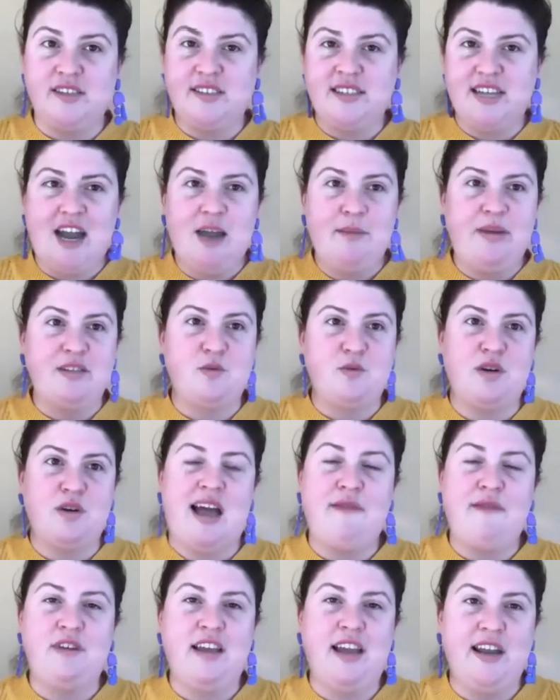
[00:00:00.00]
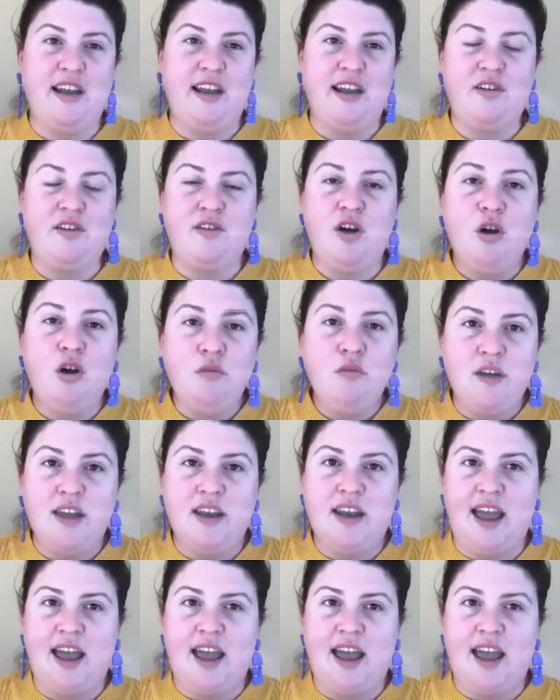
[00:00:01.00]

time as we're navigating COVID.